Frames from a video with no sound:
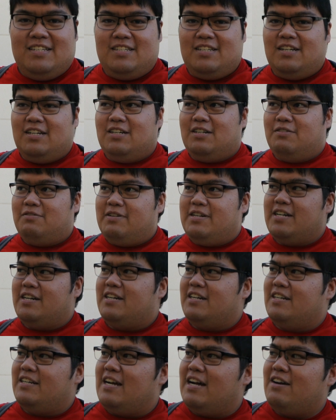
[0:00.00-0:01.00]
So we
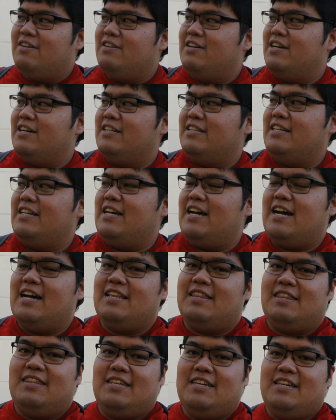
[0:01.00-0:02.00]
are now currently
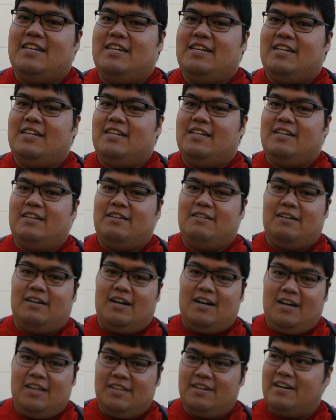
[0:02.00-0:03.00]
at the
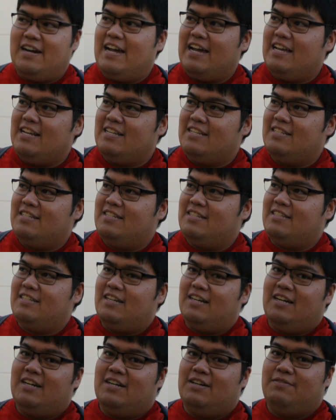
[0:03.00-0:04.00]
other end
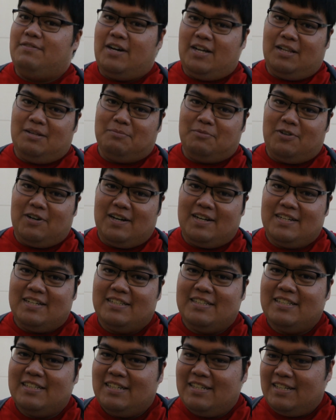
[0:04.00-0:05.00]
of Ala Moana,
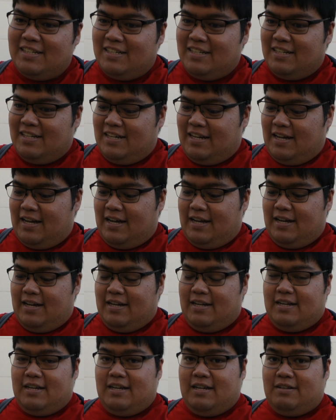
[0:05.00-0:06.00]

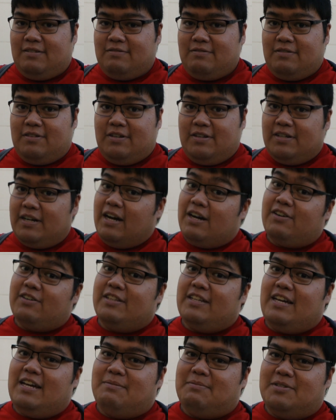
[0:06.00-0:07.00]
and we were not
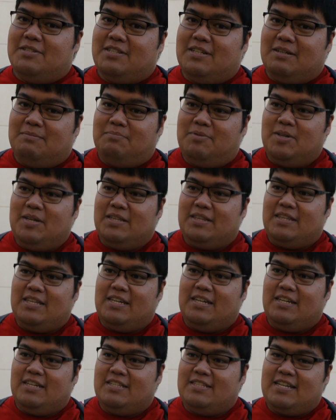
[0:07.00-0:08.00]
only able to complete
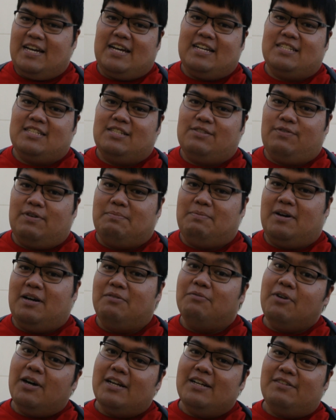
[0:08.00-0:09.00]
the tasks for
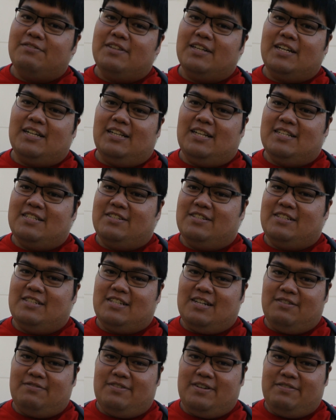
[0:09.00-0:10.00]
part 1 of the Colossal
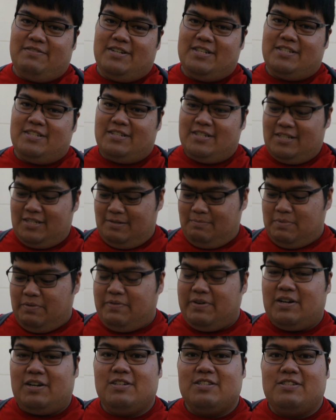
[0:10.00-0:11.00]
Discovery research, but
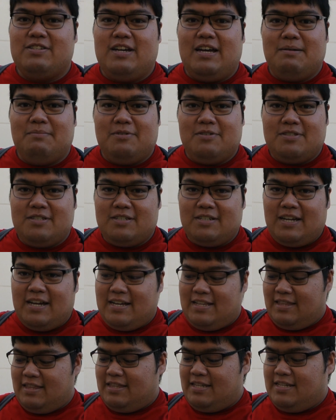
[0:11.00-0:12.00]
we're also able to
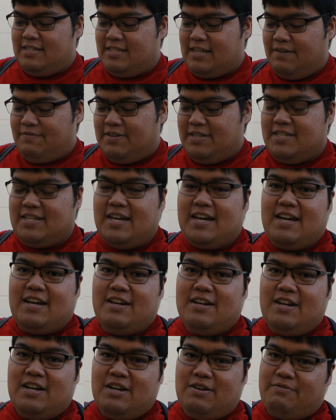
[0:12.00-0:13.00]
get the 7th day
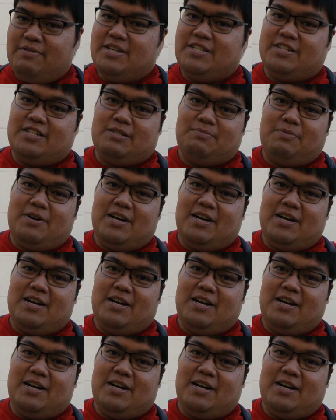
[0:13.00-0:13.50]
research